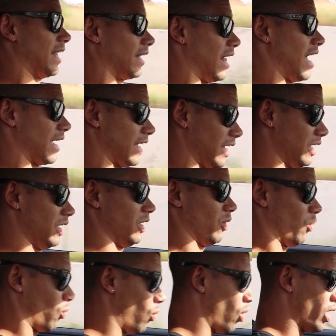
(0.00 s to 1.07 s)
end like
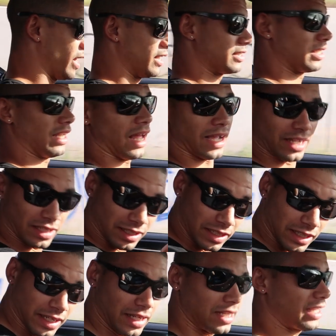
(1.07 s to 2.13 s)
wanting to like
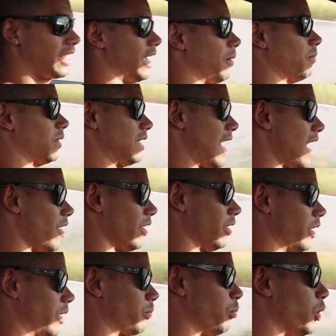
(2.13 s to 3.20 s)
come down
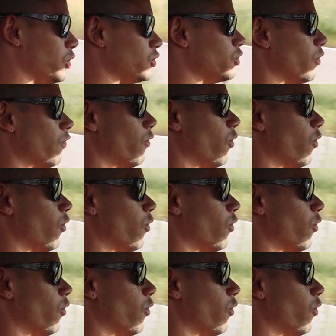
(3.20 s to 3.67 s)
and like push you